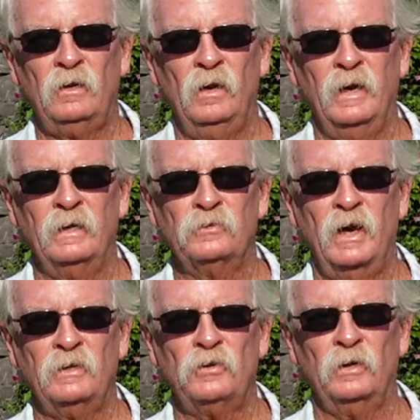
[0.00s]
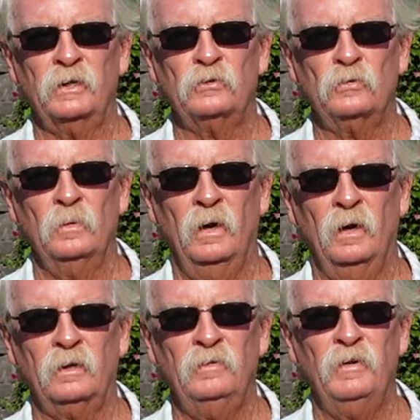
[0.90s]
clients actually
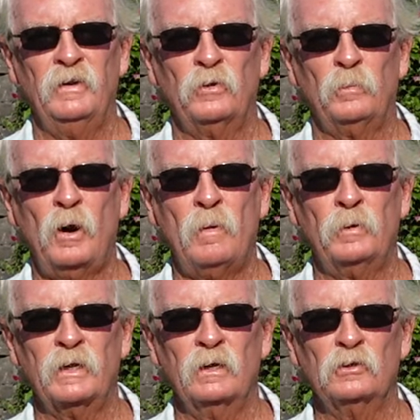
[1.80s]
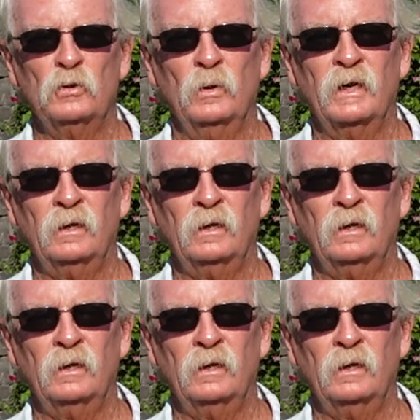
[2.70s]
convey their property into an